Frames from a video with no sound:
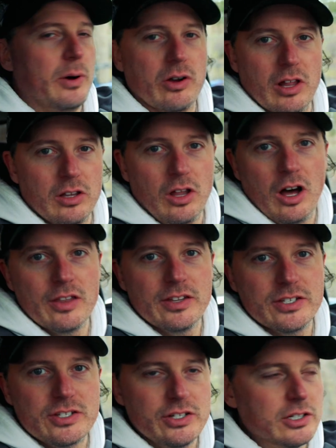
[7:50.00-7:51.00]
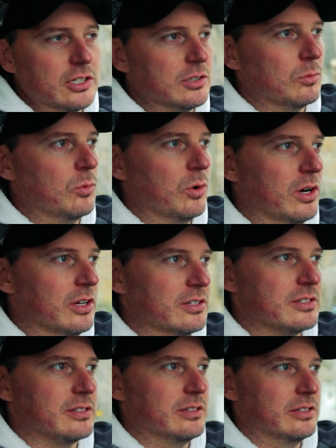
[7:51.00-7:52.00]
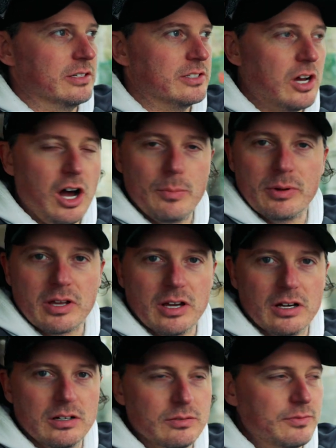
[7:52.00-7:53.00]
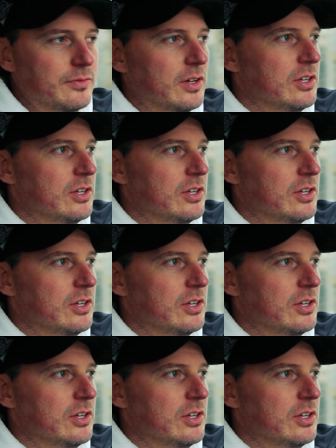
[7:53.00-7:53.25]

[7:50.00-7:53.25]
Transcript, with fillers: about a lot this year was the topic of